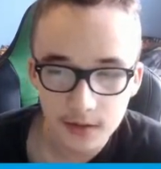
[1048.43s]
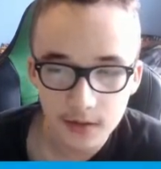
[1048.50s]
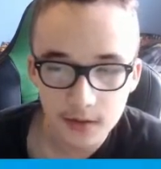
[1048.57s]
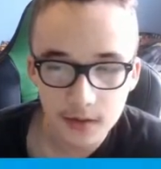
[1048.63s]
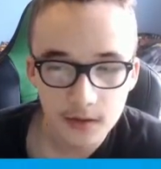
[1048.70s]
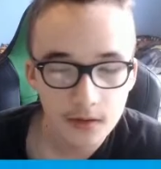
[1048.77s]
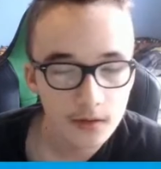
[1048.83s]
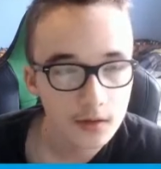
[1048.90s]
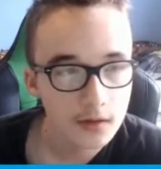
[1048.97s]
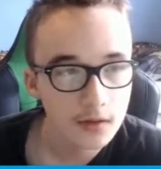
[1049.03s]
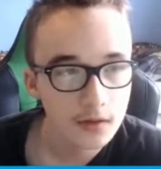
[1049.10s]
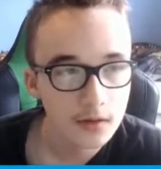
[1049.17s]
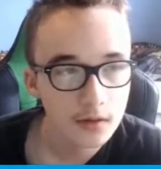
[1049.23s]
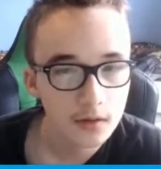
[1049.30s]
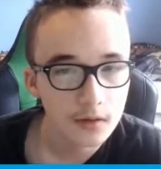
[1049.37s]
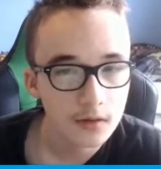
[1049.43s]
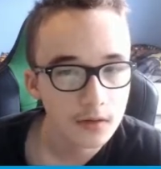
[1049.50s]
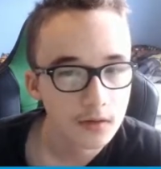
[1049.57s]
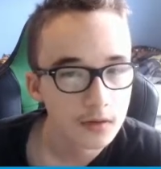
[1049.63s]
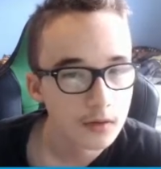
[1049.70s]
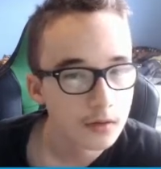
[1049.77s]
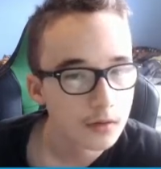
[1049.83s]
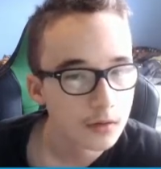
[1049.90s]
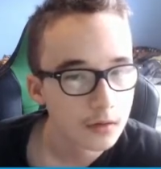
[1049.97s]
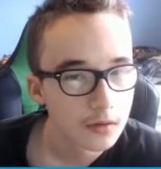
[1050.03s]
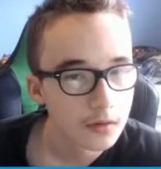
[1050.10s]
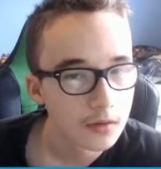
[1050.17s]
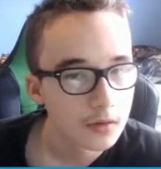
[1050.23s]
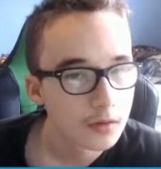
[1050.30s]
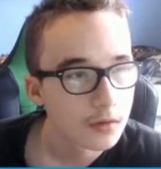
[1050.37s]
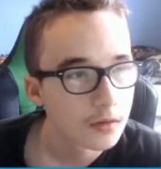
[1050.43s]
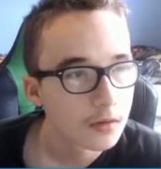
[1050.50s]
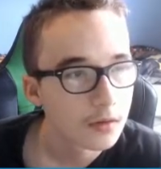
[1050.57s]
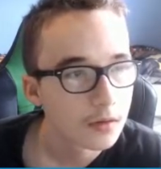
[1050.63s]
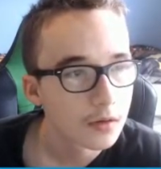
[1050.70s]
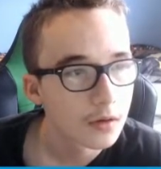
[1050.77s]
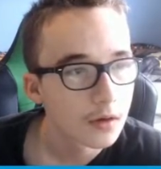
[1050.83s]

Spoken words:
(no one is talking)